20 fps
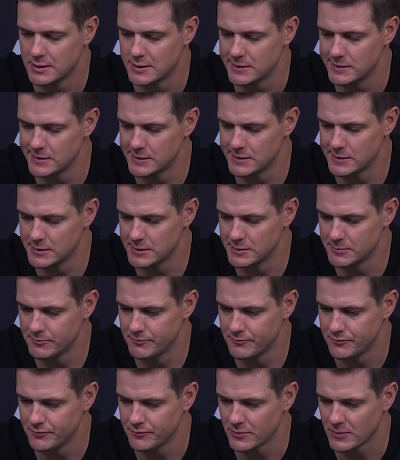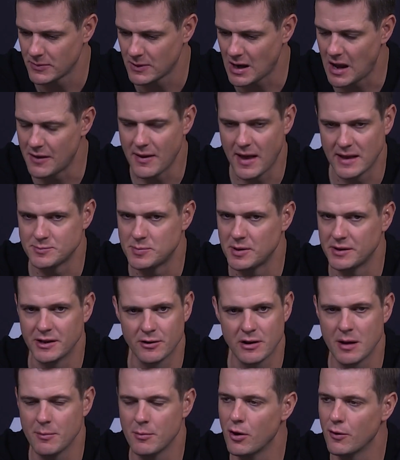And that's been
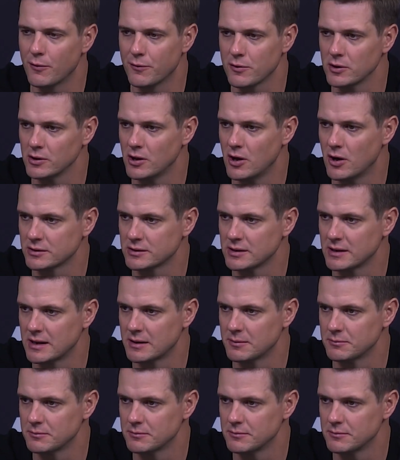their MO for a long time.